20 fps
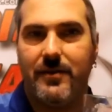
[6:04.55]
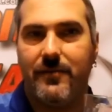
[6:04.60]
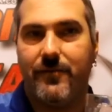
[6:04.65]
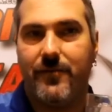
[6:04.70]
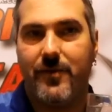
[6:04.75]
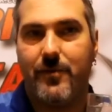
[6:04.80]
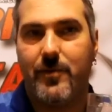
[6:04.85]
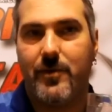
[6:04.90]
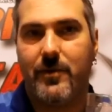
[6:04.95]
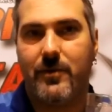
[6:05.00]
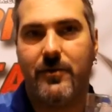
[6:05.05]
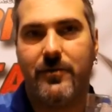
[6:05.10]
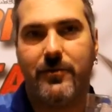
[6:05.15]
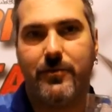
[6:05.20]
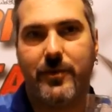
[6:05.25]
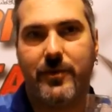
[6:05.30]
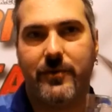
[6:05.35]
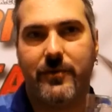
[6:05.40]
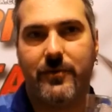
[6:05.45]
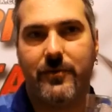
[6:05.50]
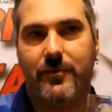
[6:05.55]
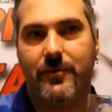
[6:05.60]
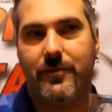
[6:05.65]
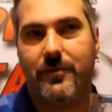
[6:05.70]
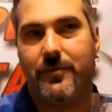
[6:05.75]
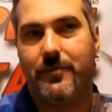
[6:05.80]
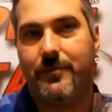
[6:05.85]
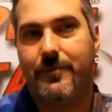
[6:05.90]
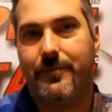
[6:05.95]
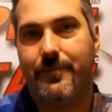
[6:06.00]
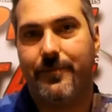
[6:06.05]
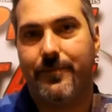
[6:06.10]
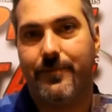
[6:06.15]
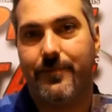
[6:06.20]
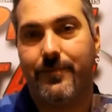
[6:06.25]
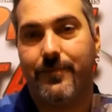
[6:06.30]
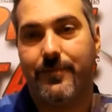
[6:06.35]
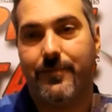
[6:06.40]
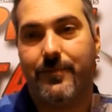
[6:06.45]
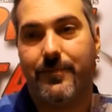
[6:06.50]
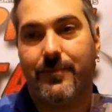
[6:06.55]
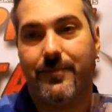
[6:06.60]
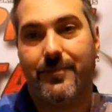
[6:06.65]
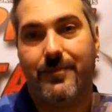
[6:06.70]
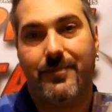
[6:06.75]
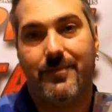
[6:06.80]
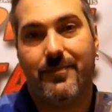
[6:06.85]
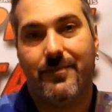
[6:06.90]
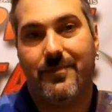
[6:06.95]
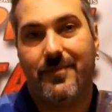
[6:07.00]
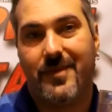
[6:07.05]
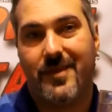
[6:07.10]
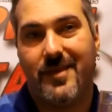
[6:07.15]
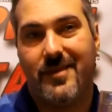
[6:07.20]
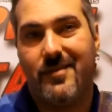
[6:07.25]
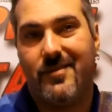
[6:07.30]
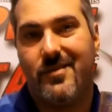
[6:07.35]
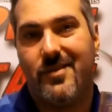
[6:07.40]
Female Ghostbusters, and